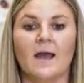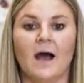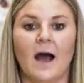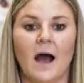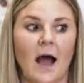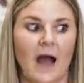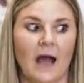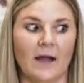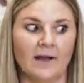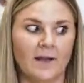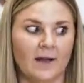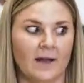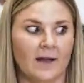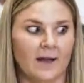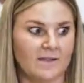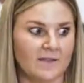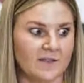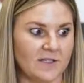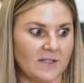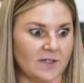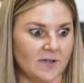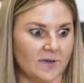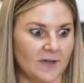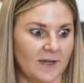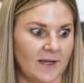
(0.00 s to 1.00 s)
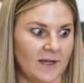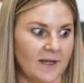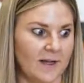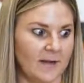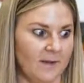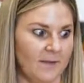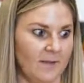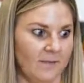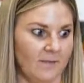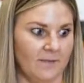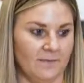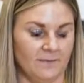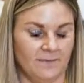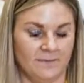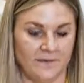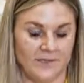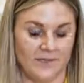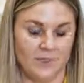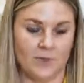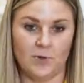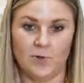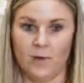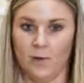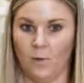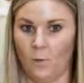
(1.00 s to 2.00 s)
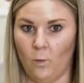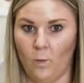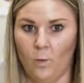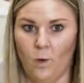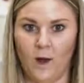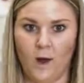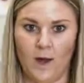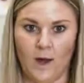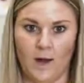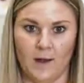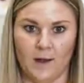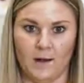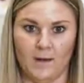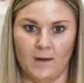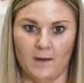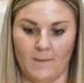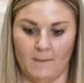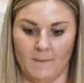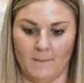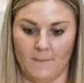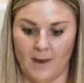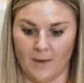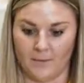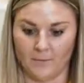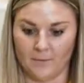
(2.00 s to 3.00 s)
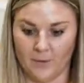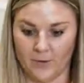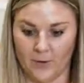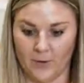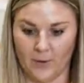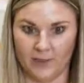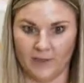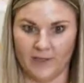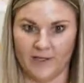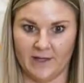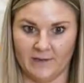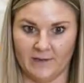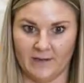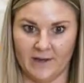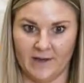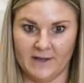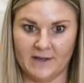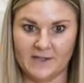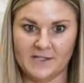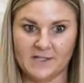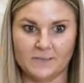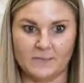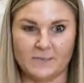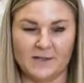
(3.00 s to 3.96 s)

I could have a student student one might be holding this,